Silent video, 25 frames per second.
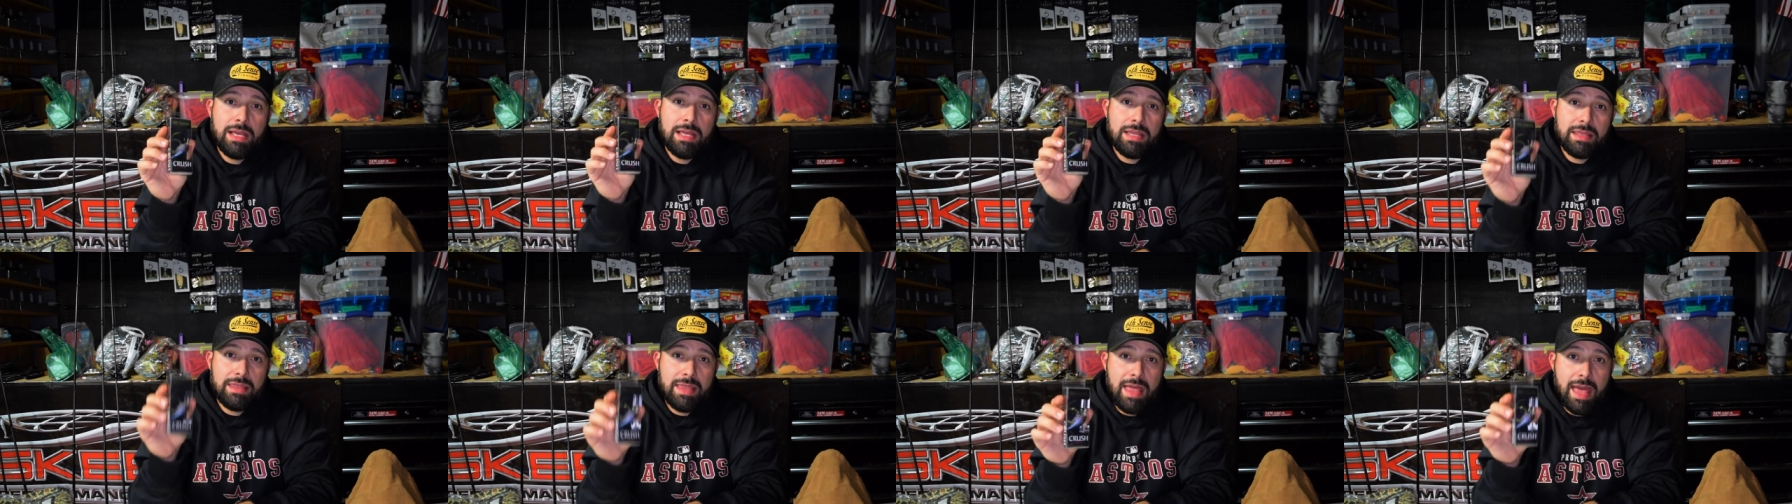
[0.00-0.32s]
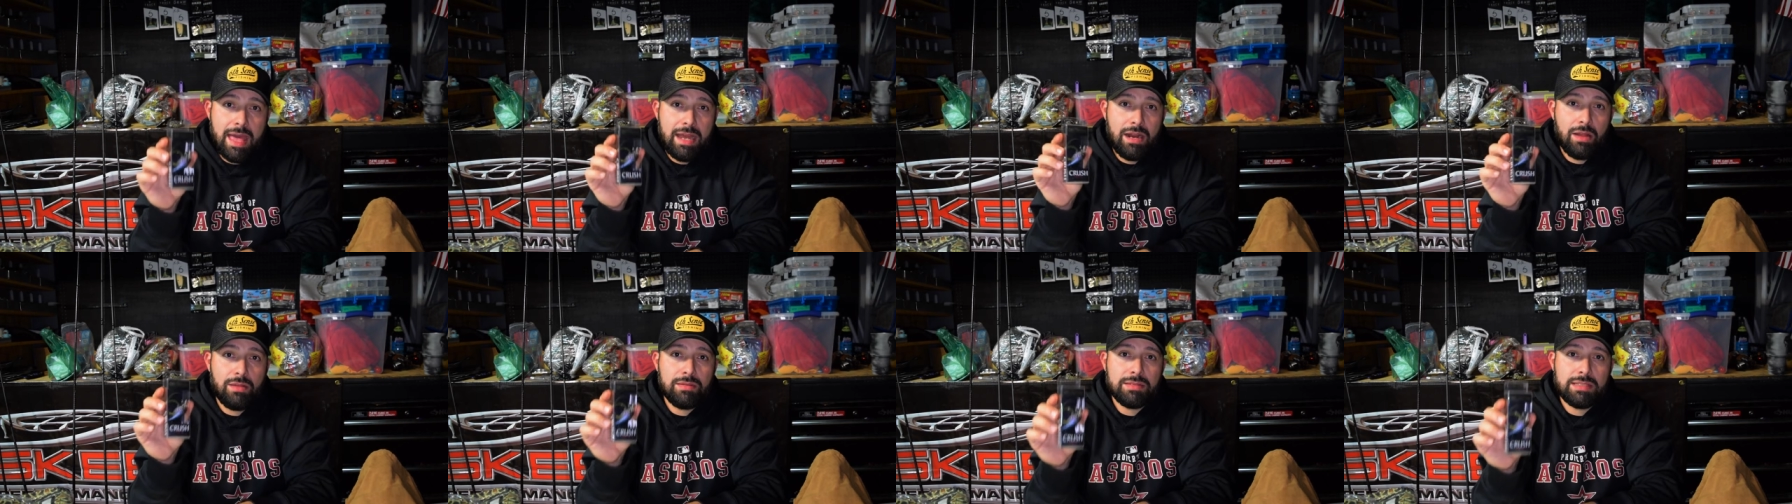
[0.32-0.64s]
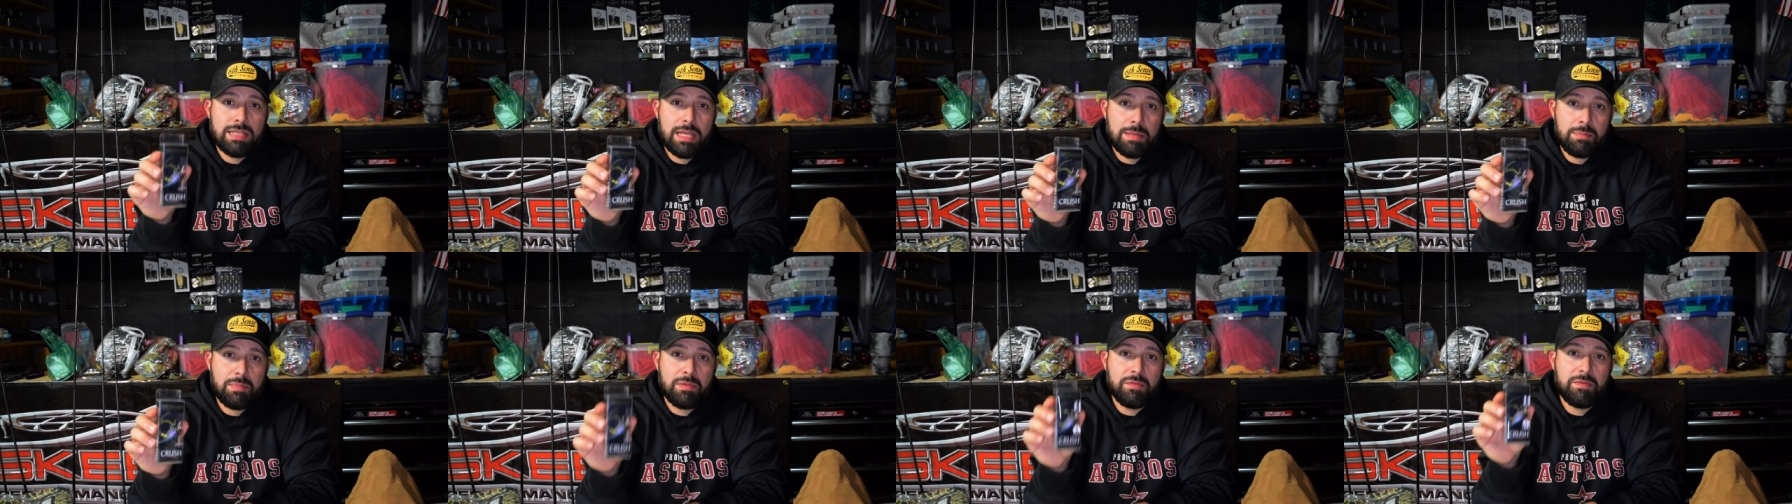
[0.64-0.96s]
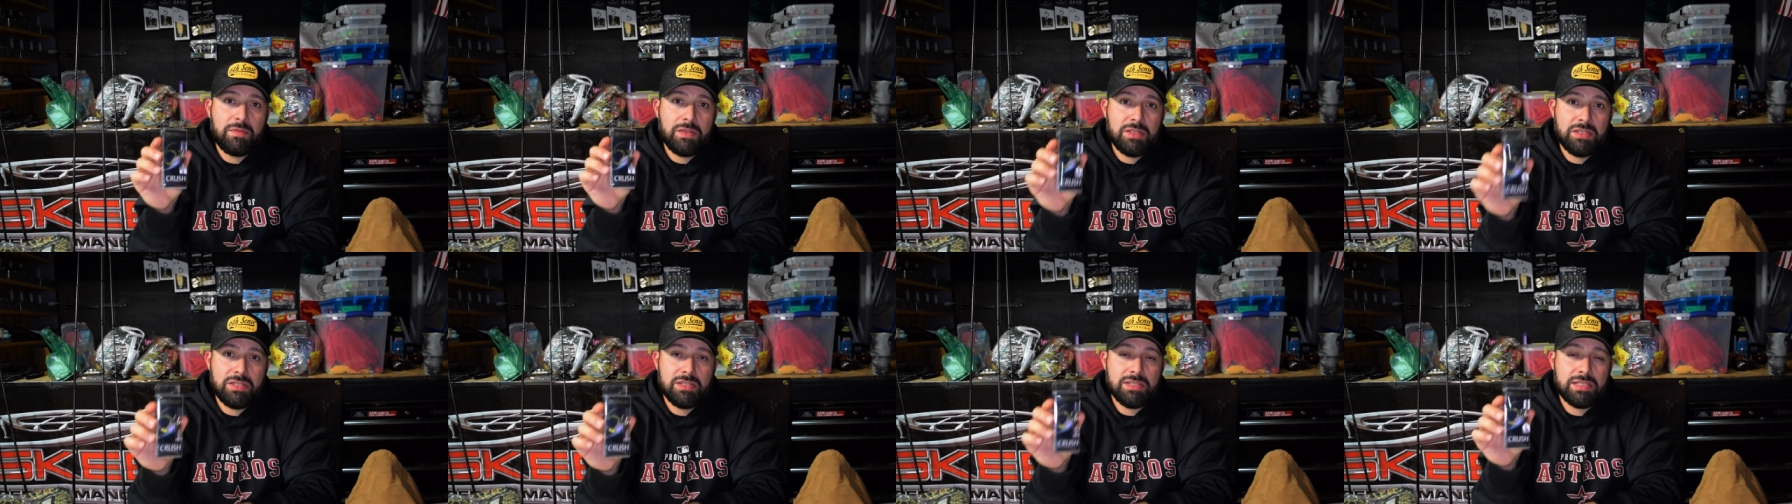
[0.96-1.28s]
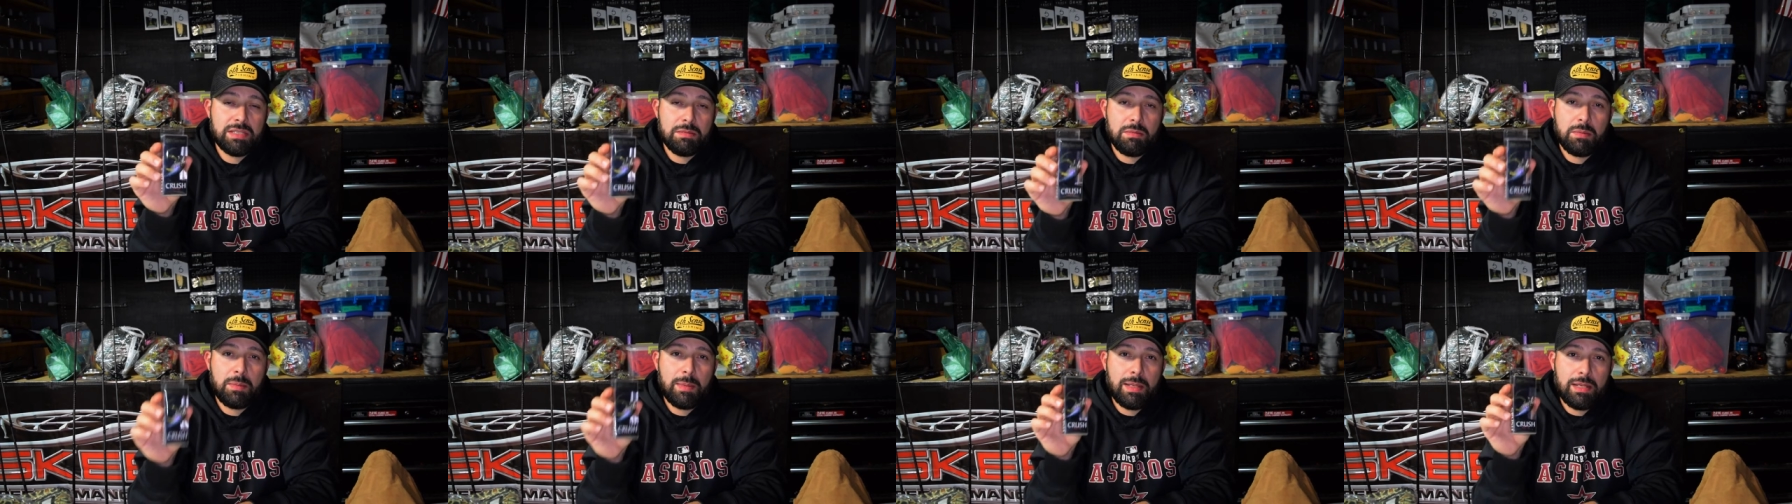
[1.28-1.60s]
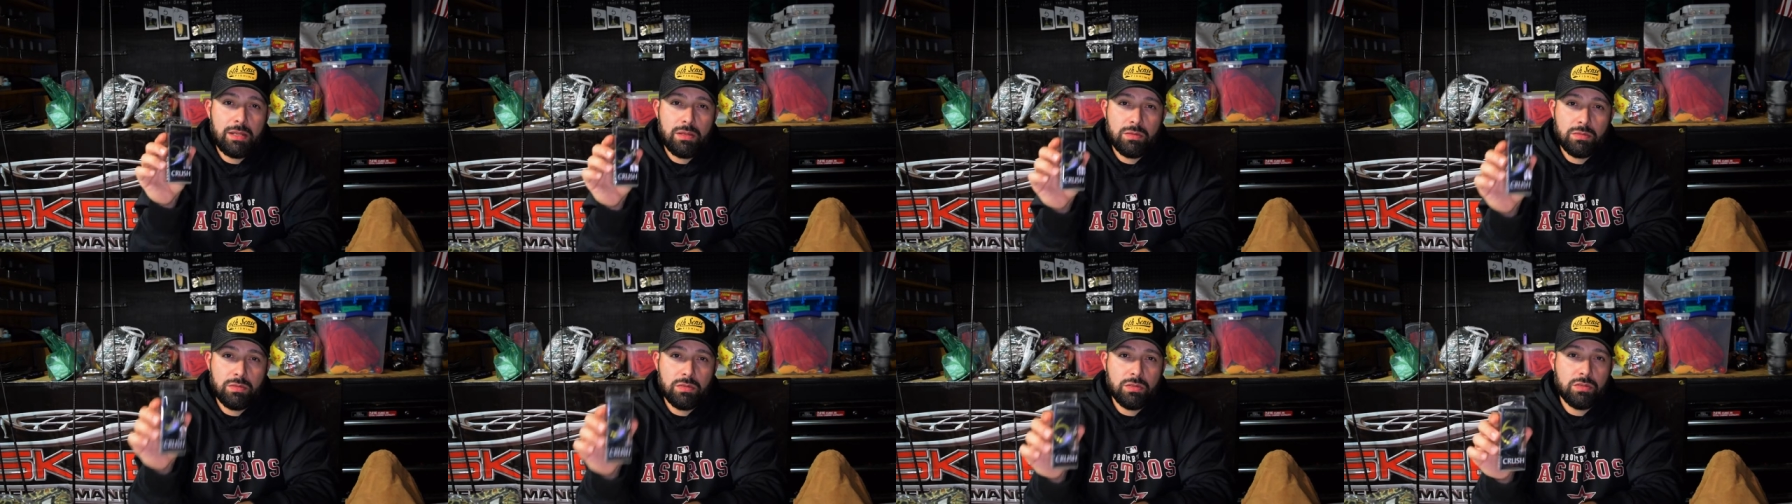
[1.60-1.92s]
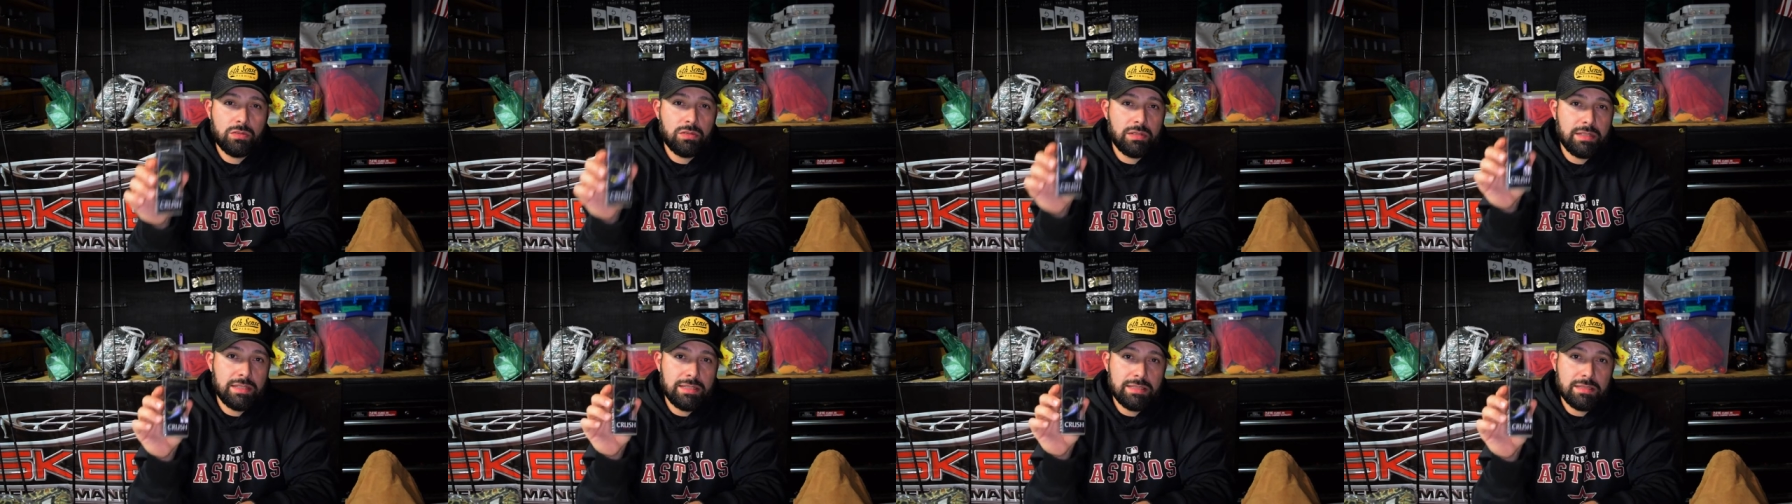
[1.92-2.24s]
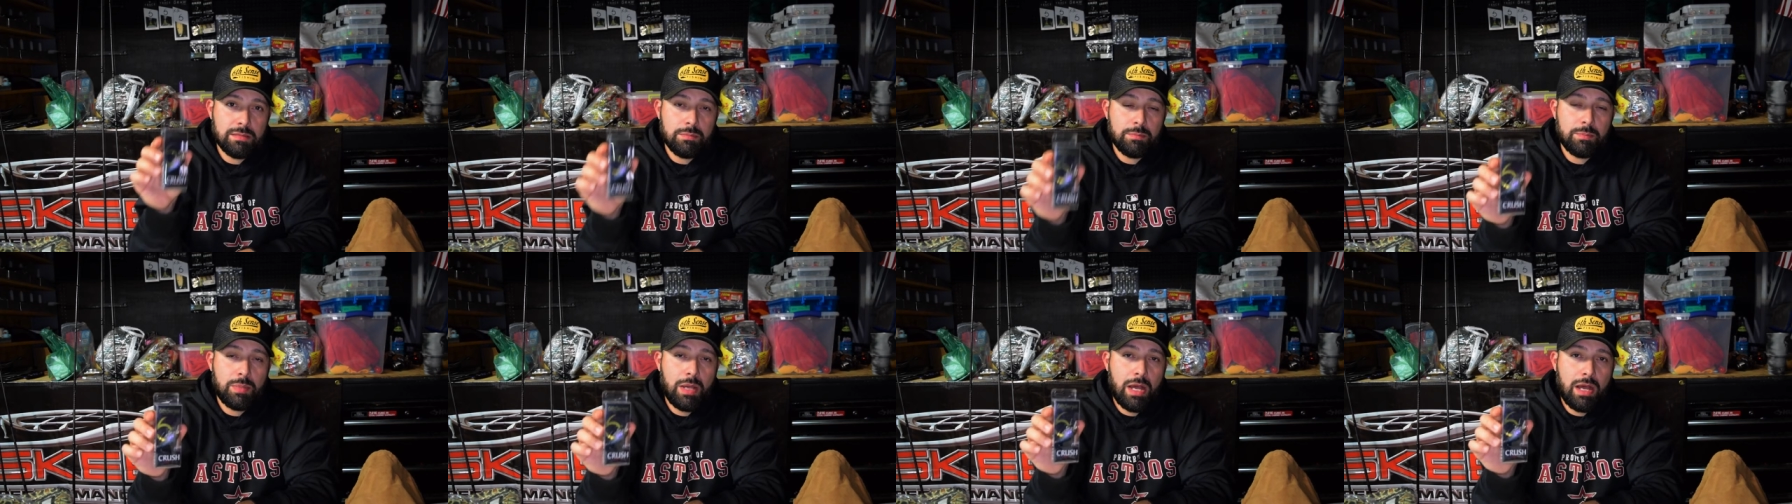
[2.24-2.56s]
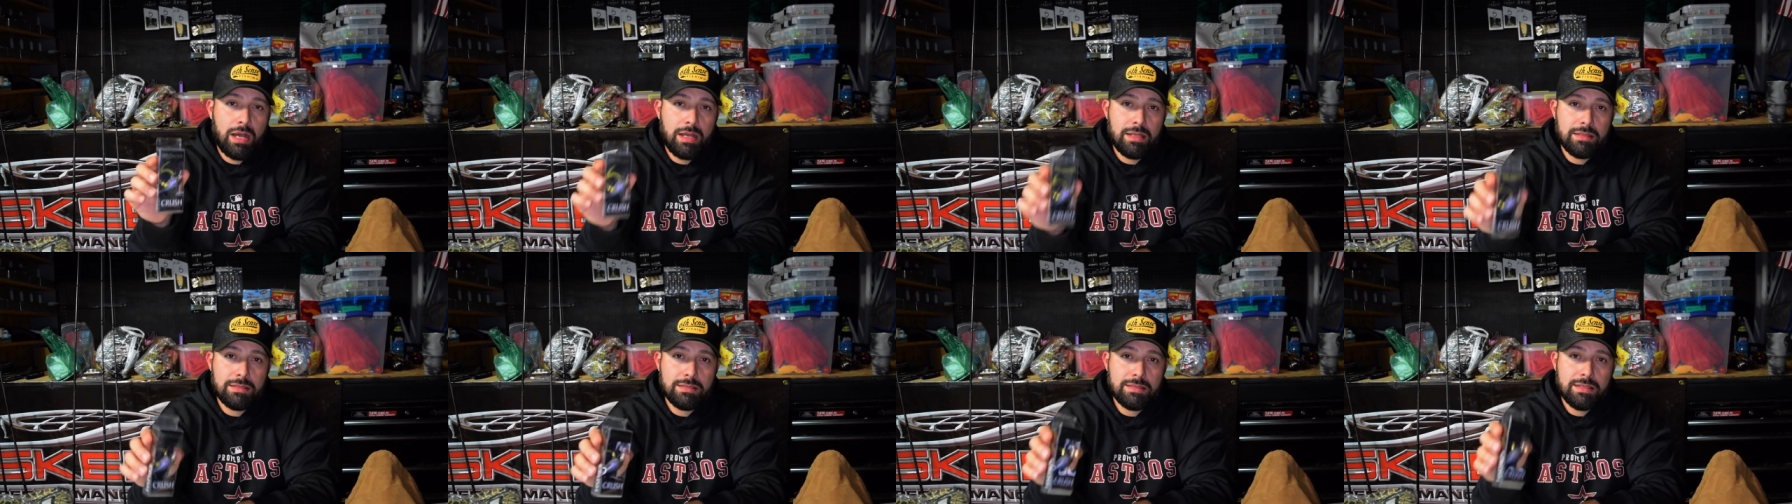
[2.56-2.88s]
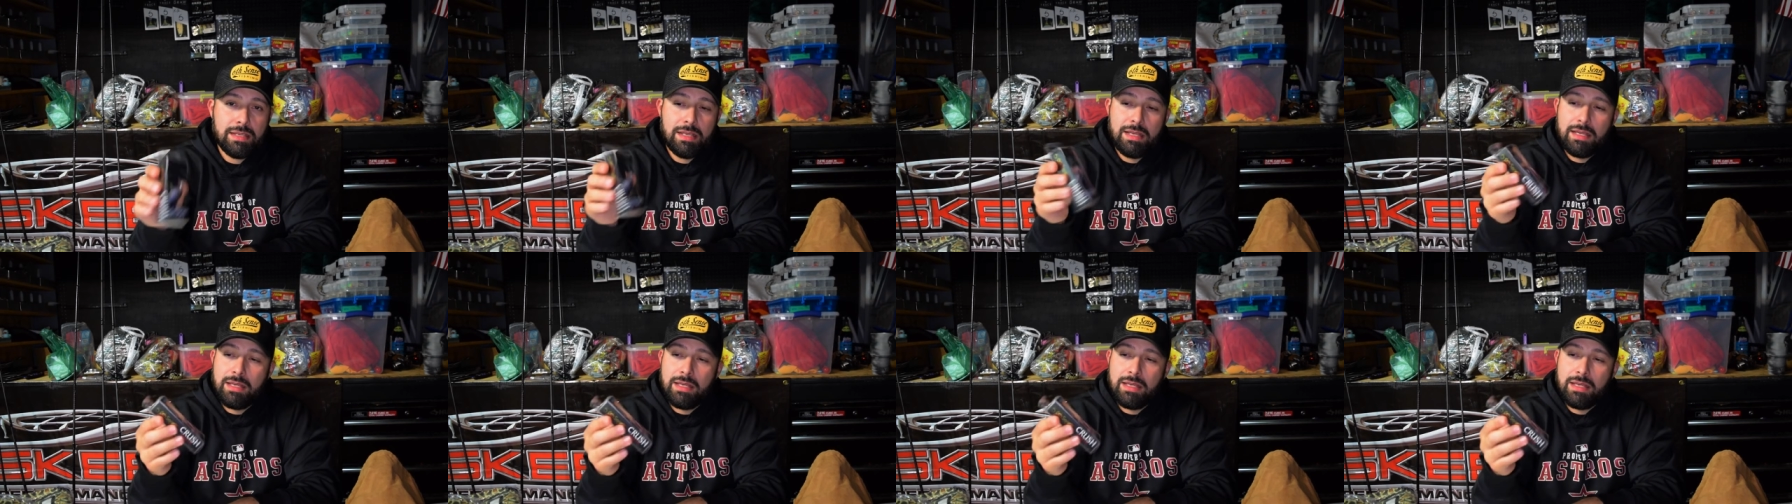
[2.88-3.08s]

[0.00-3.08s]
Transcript: that on top of fishing some of my local creeks and ponds.